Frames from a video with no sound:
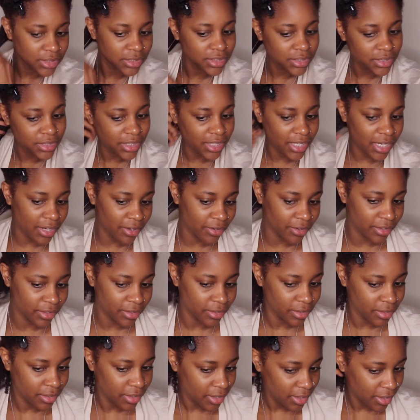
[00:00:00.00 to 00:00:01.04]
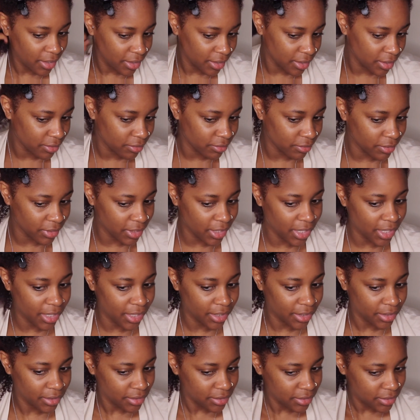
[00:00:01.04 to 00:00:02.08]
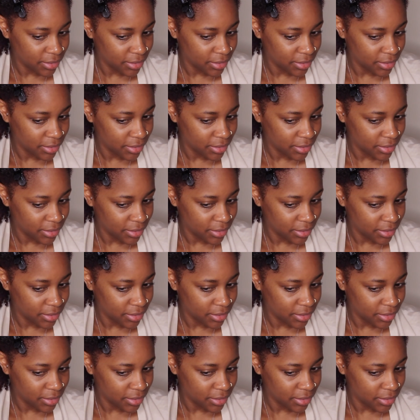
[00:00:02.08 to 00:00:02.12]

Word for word: to see how it reacts.